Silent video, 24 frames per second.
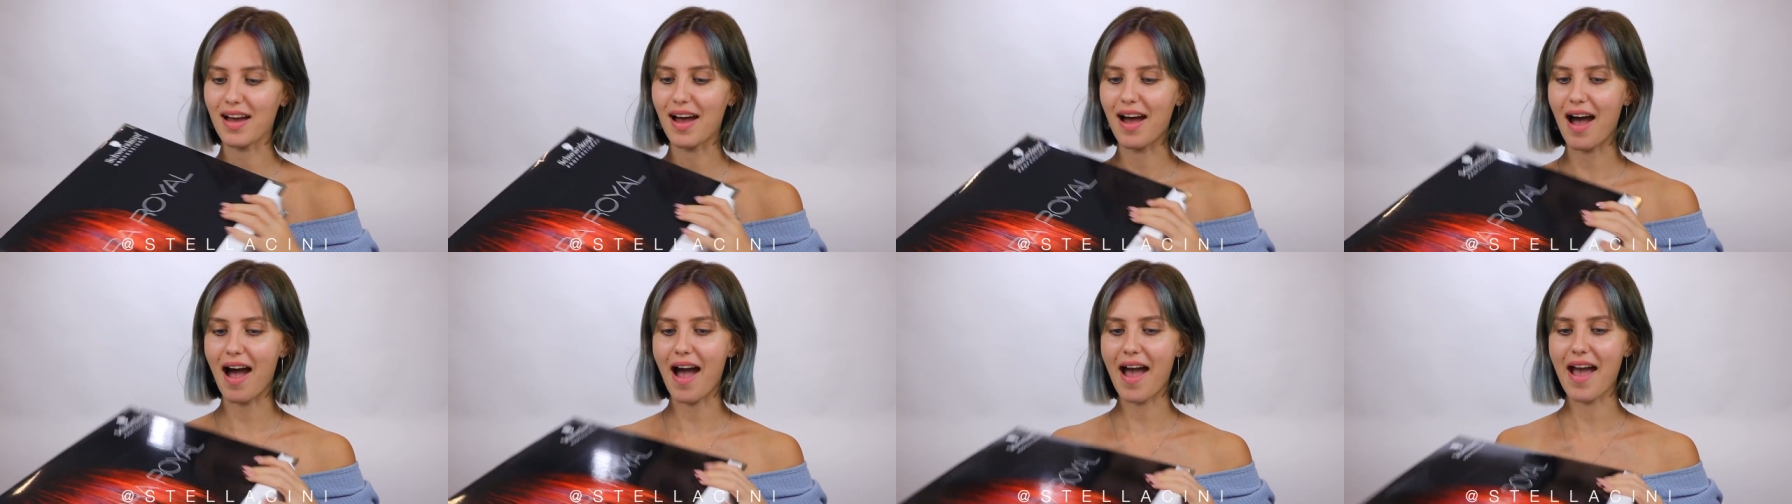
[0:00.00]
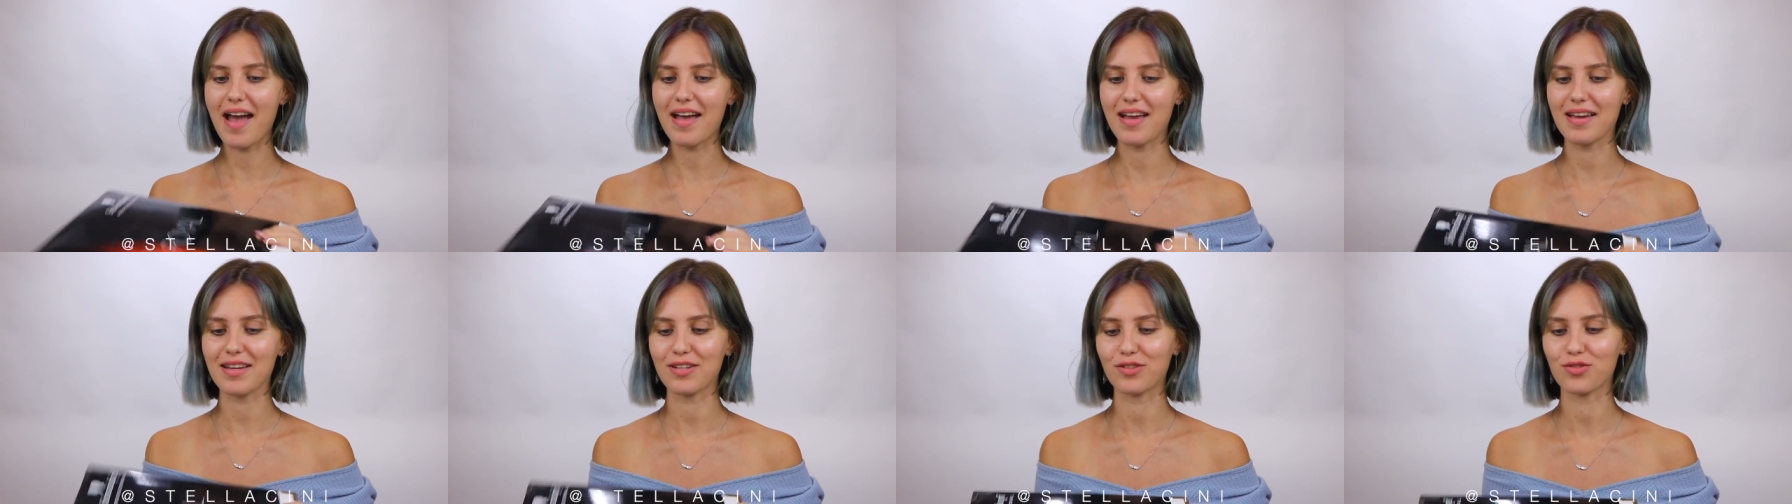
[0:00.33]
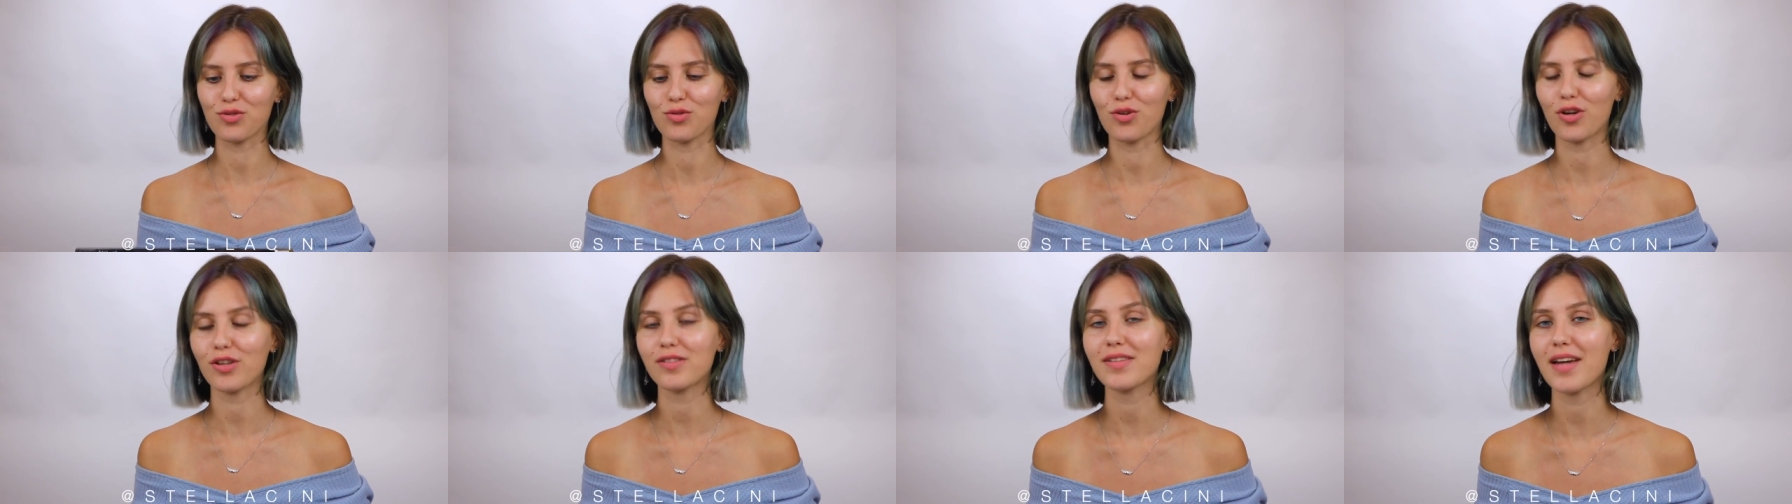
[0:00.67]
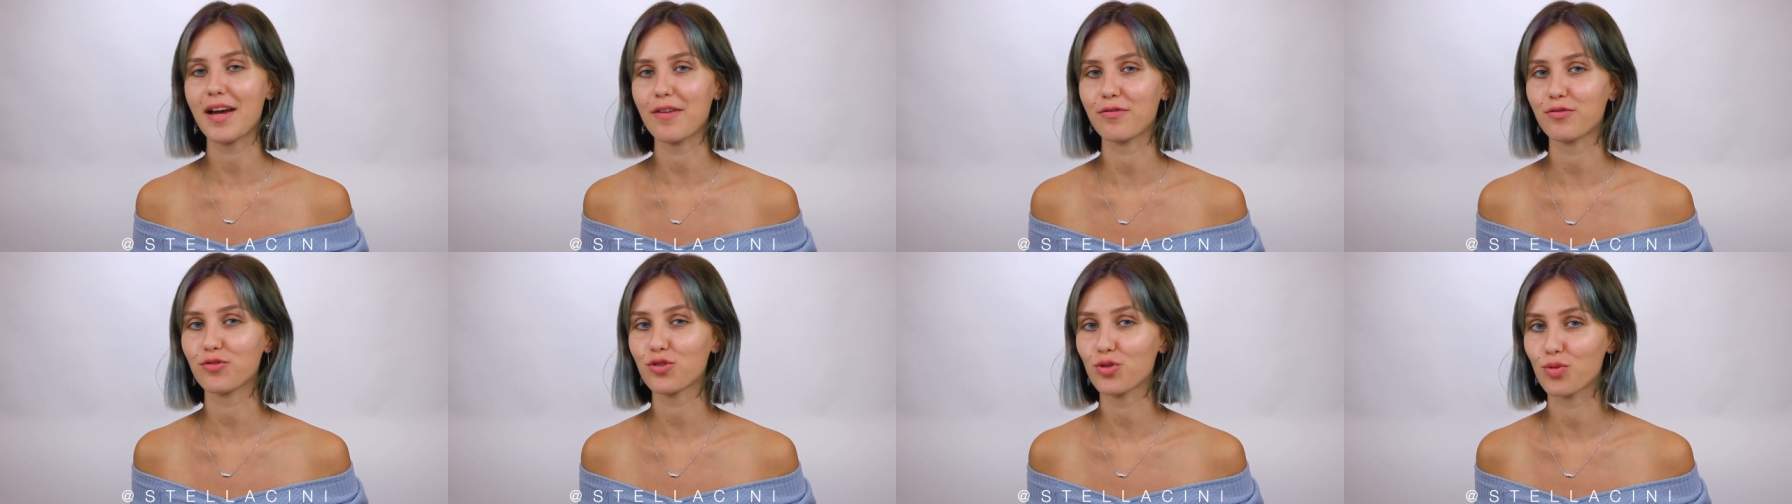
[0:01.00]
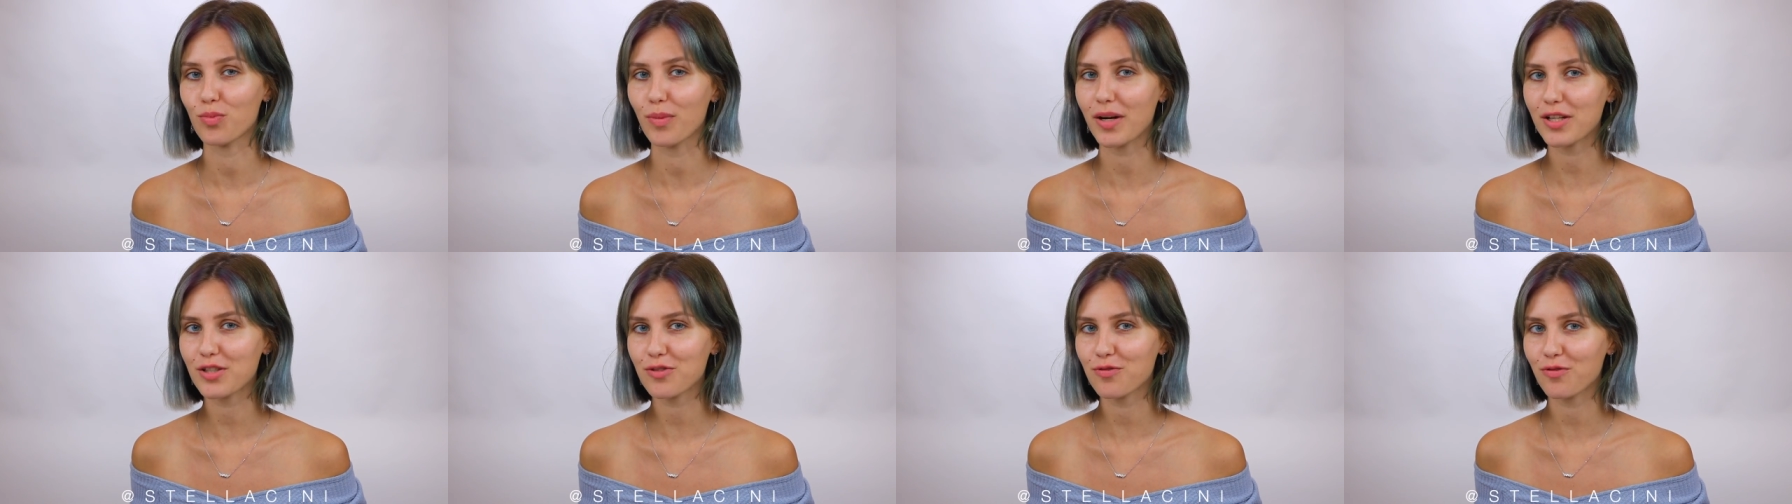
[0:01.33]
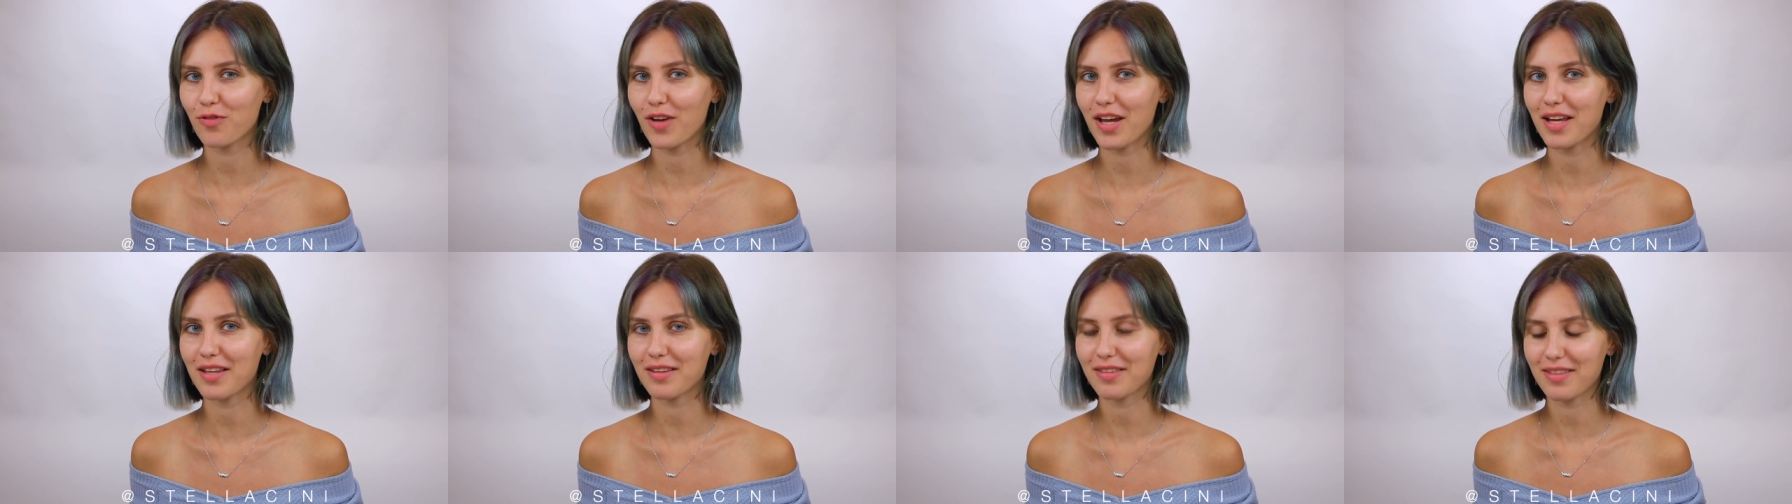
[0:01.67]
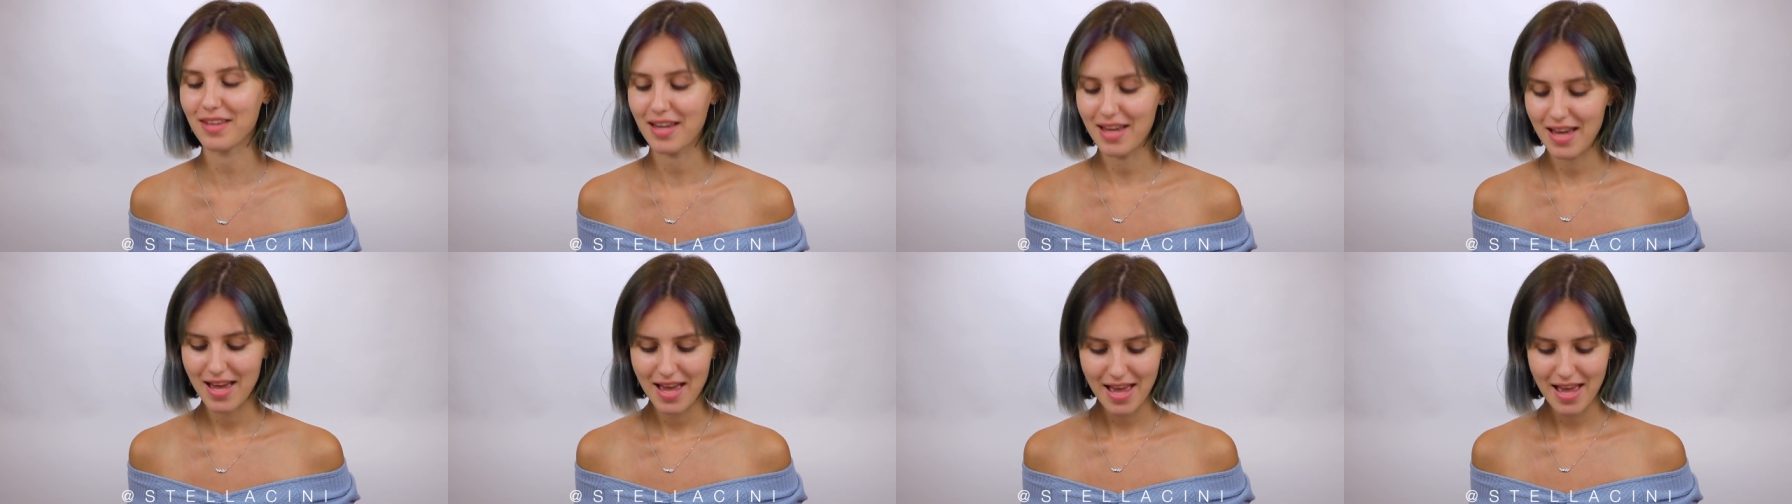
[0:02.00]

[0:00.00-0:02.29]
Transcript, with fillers: I do not have too much faith